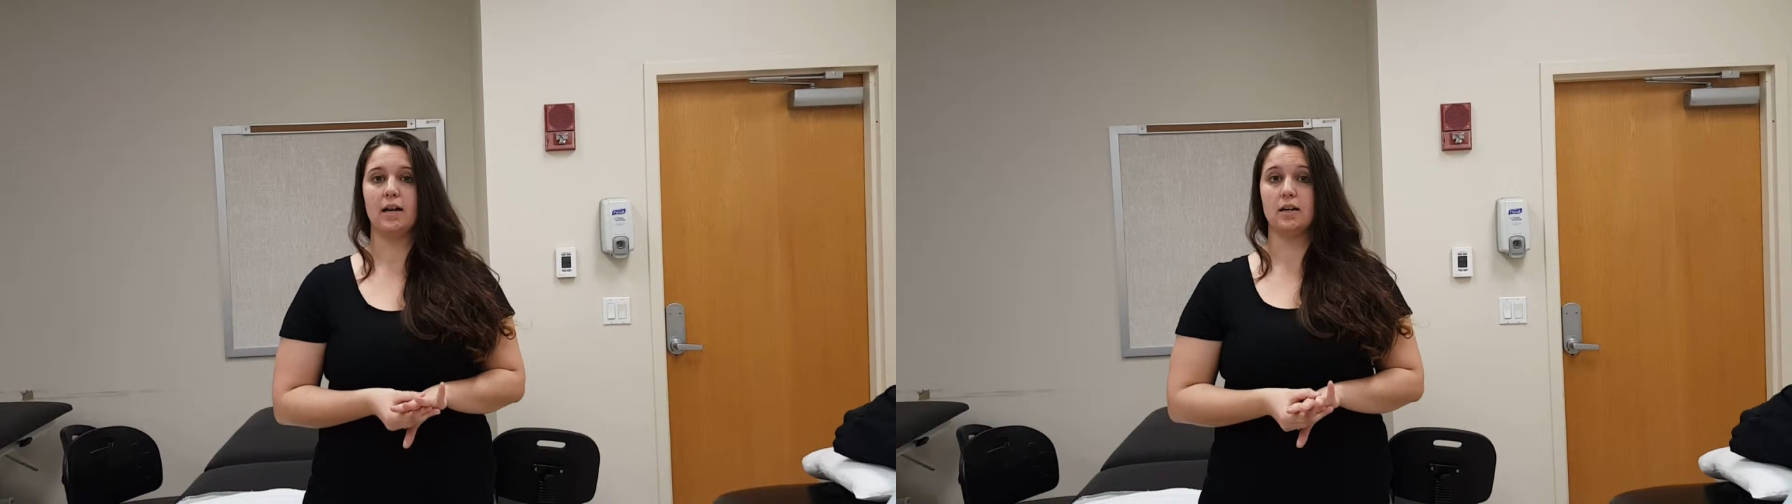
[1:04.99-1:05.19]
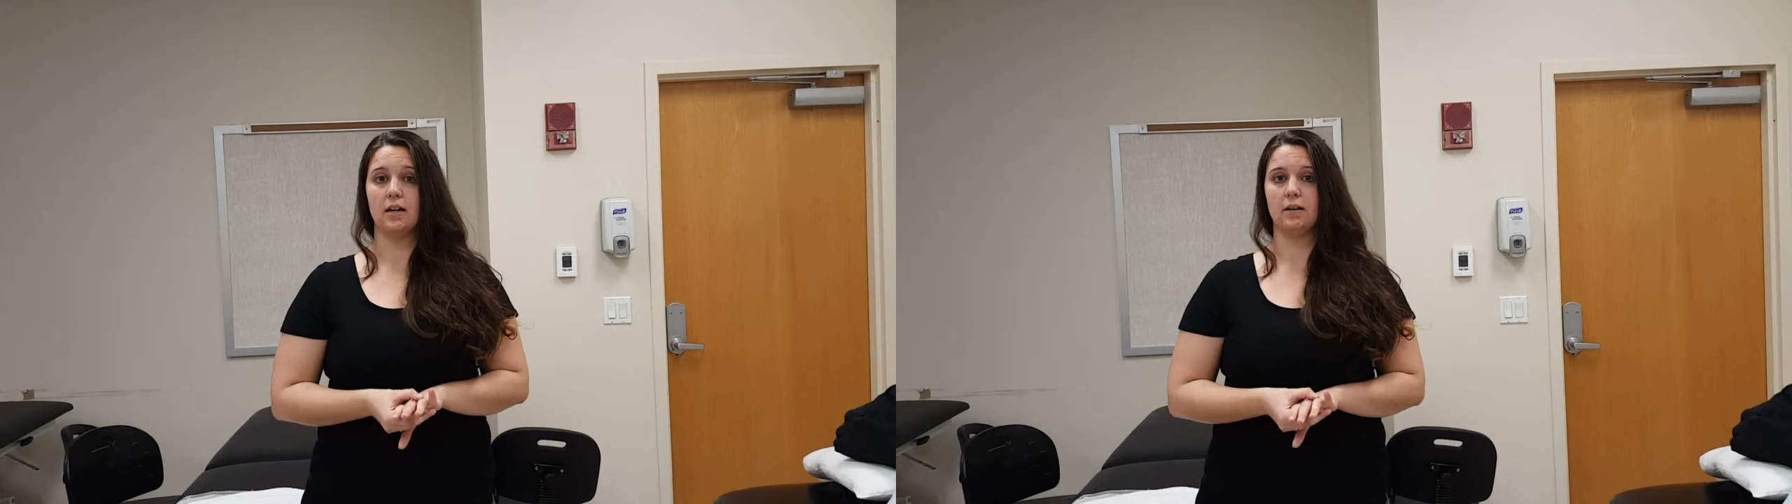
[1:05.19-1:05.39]

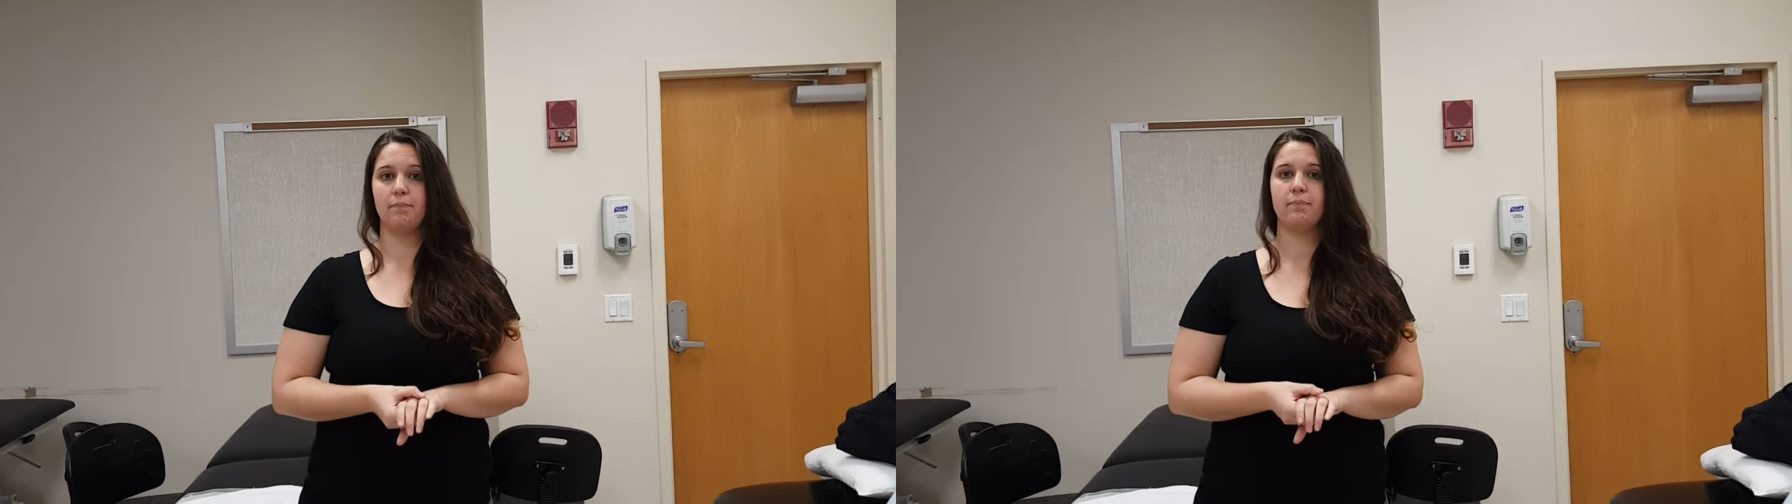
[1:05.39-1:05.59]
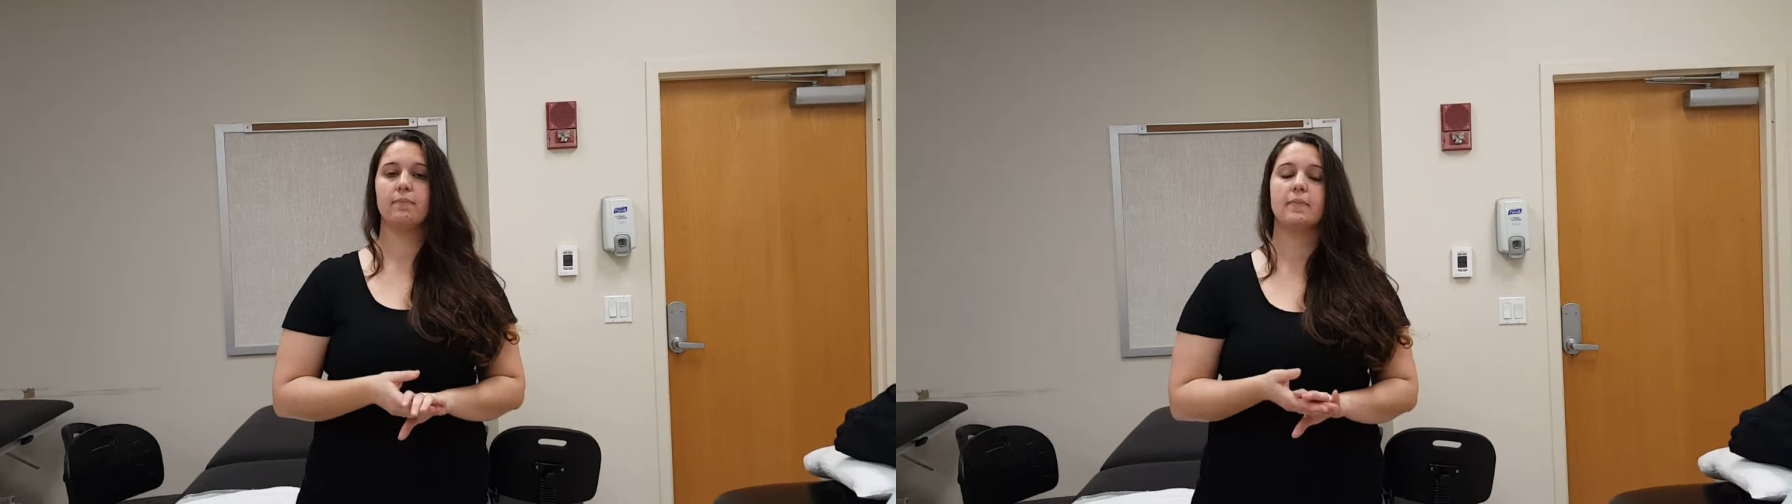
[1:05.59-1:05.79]

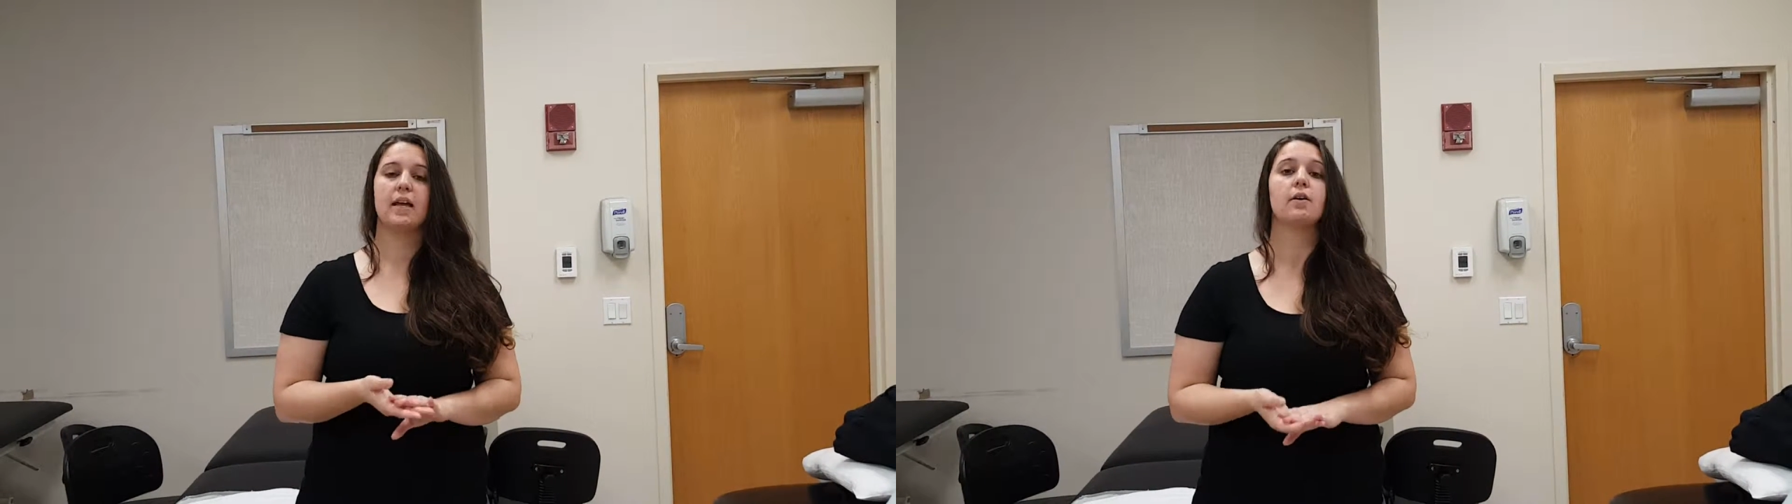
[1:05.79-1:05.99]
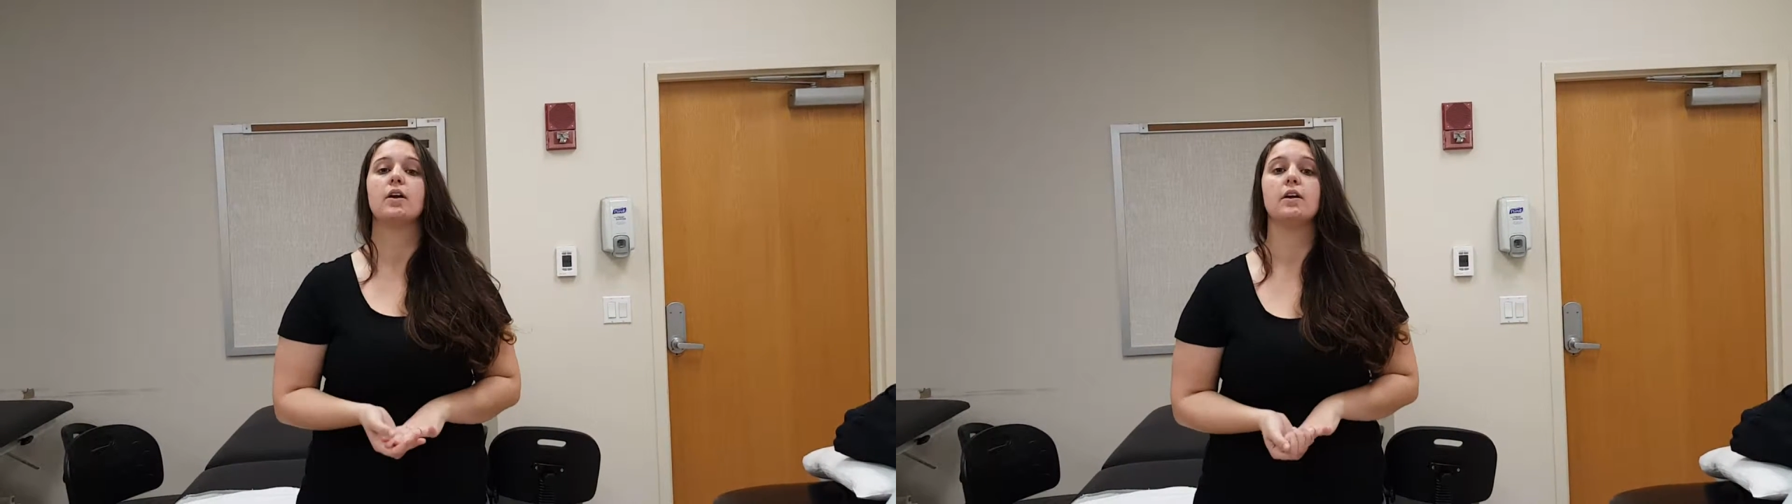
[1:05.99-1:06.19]
a
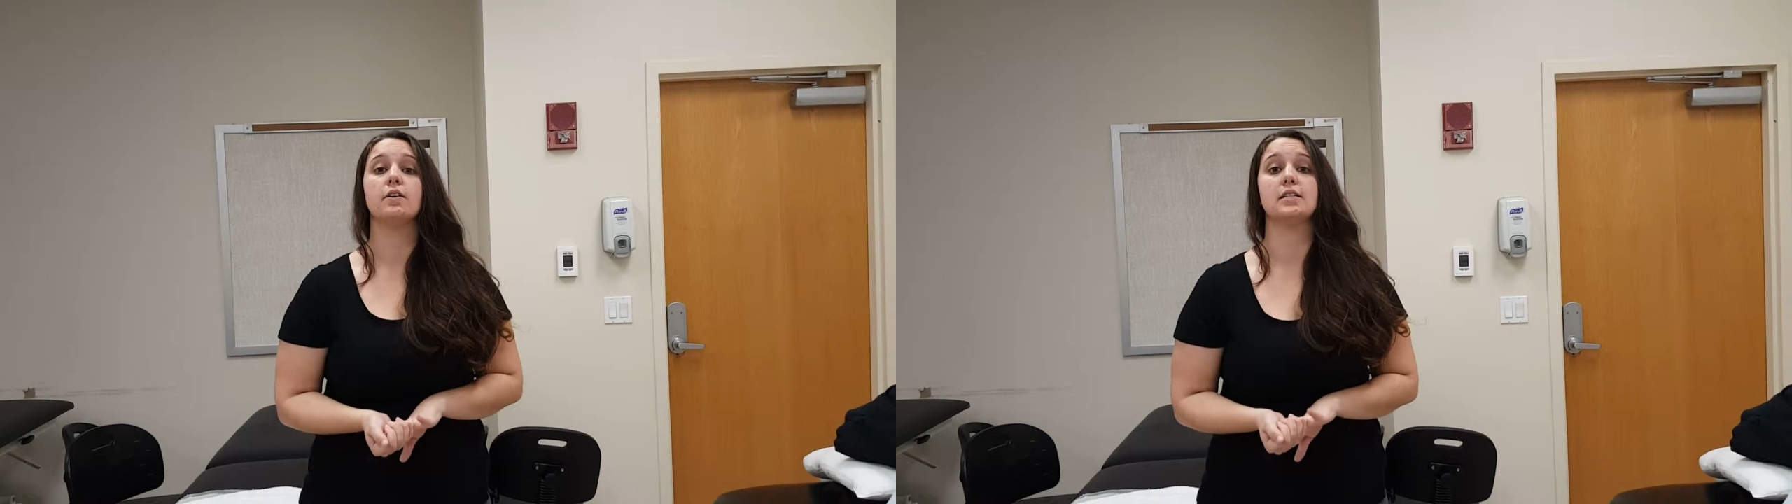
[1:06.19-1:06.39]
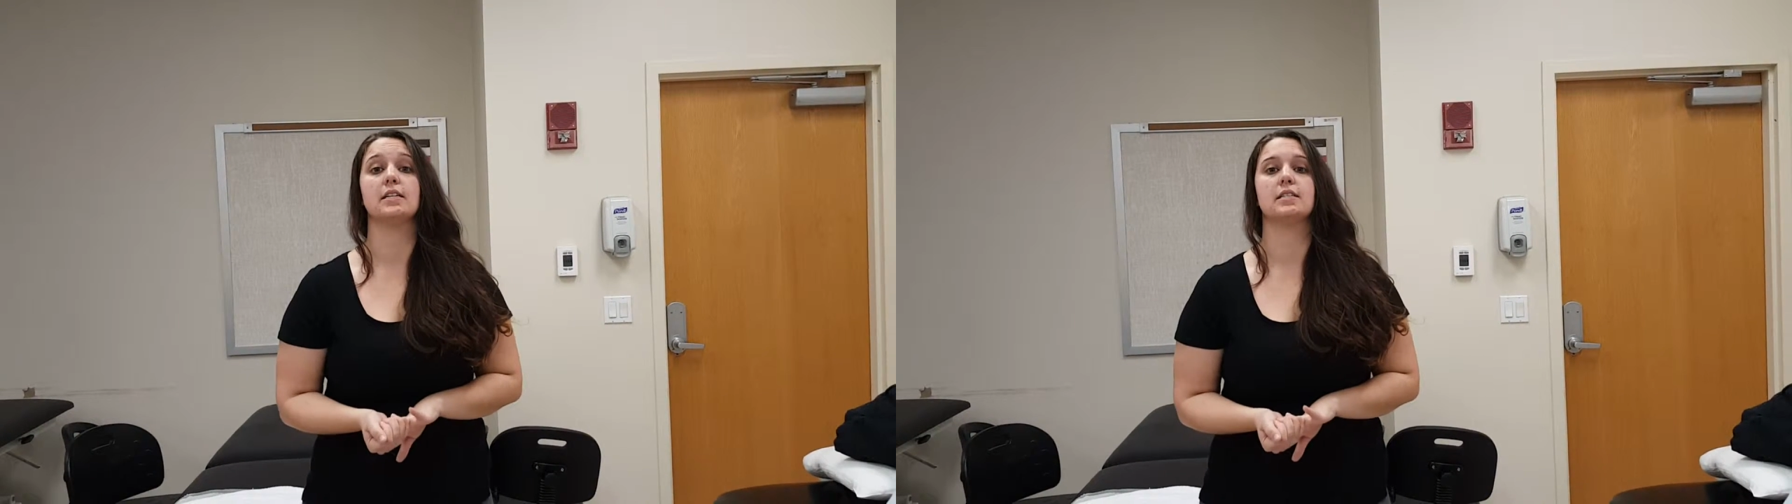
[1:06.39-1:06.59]
counter-irritant